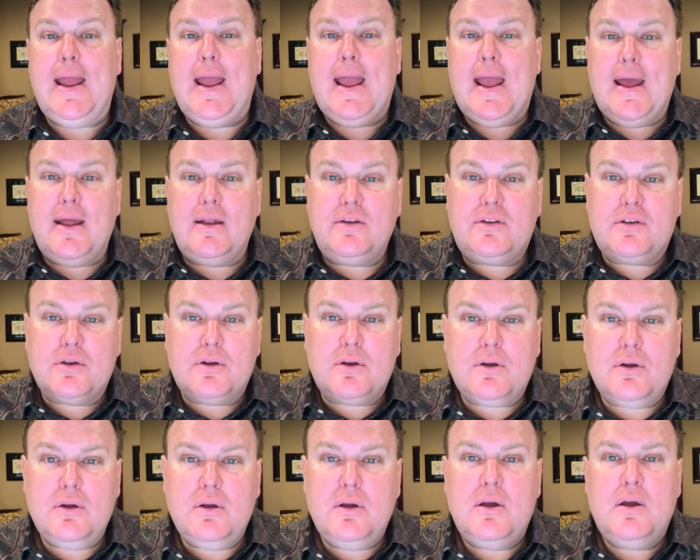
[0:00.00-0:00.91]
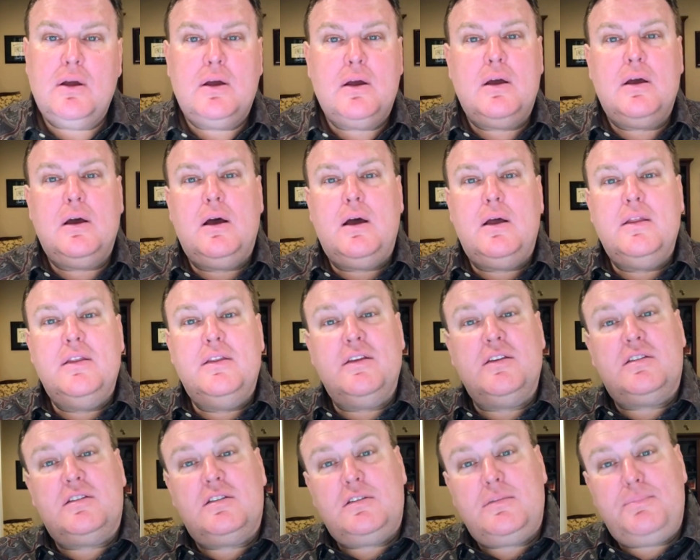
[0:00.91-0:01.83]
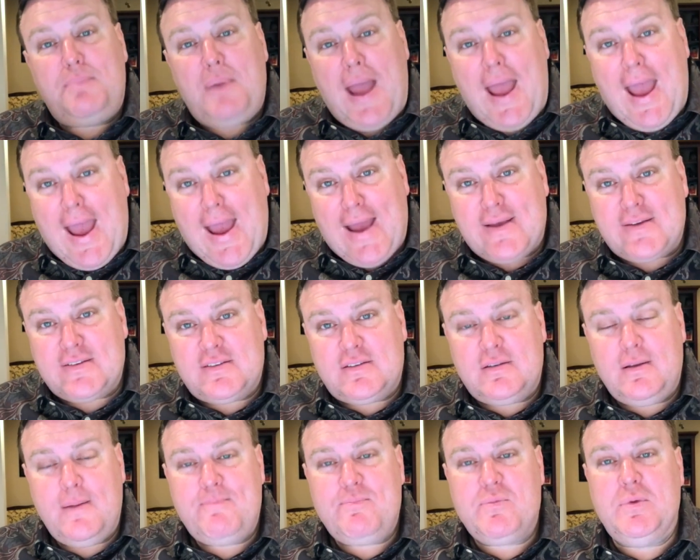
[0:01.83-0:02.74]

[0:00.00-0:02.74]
Enter the SPACs,